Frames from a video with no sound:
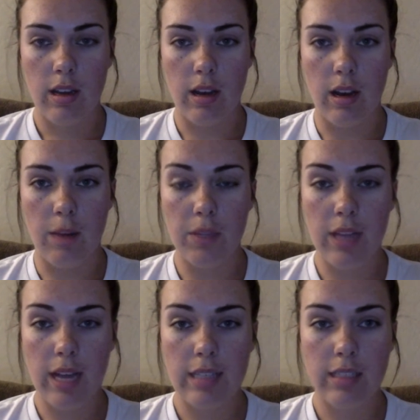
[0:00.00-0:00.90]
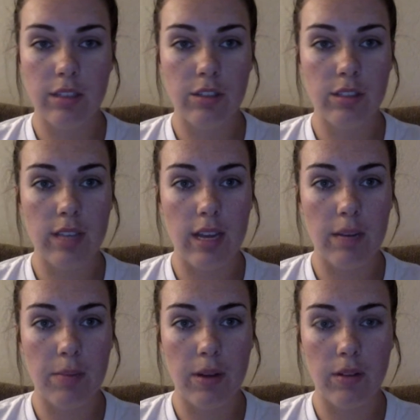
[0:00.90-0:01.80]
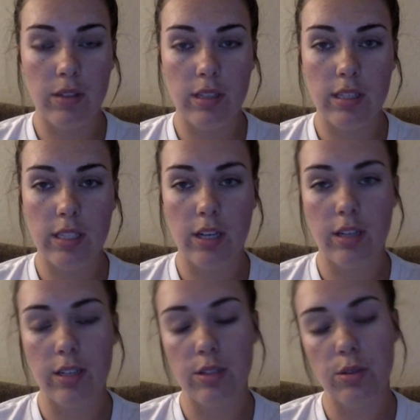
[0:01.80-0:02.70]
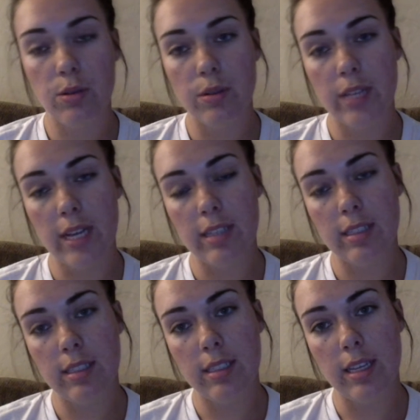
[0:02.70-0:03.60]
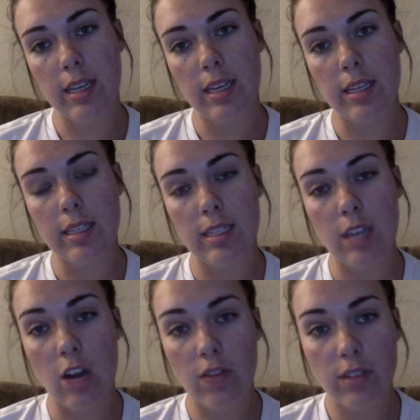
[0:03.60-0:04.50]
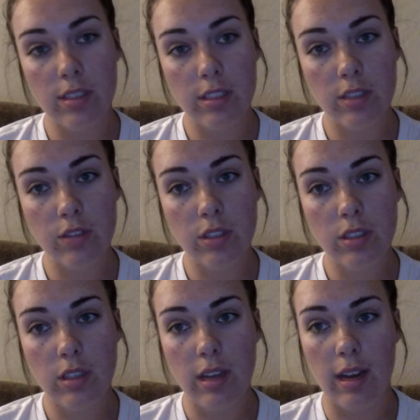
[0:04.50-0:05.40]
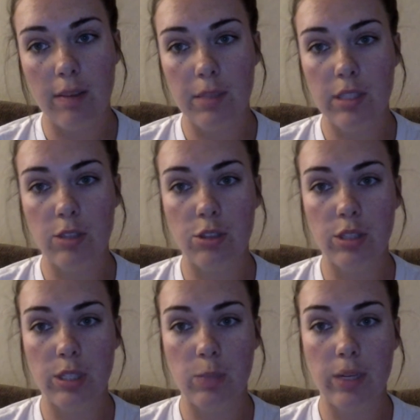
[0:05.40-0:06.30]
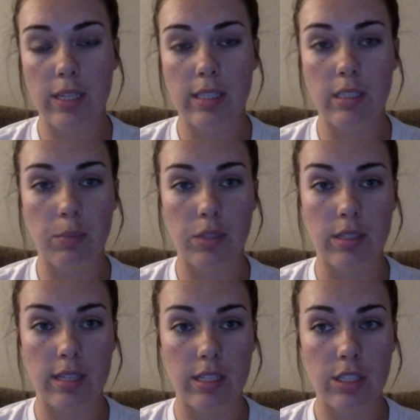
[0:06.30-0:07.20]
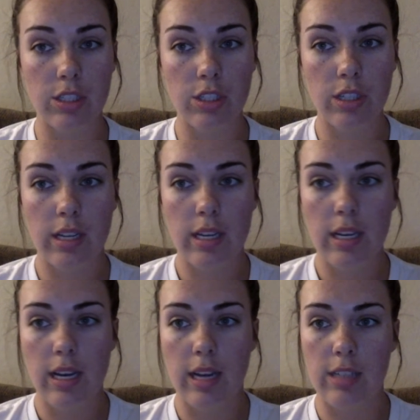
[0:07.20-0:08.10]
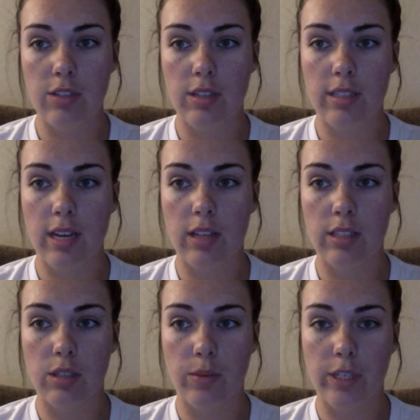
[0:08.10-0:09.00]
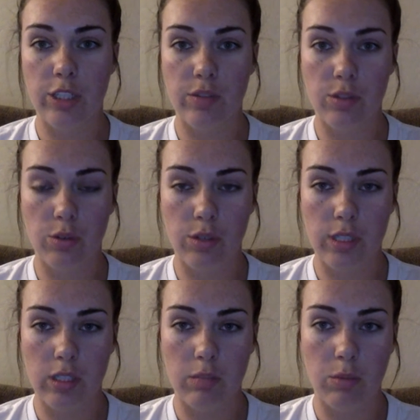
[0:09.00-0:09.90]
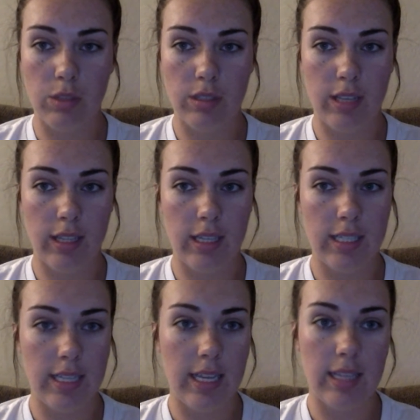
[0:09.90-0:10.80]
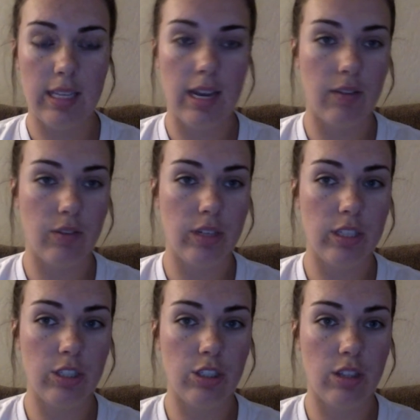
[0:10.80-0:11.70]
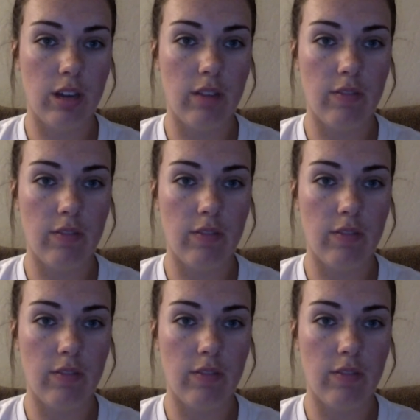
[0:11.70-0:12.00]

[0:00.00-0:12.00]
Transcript: The last thing to understand about looking at standardized tests is a confidence interval. It's usually expressed in a percentage, and it's going to tell us the range of scores that will most likely contain the average of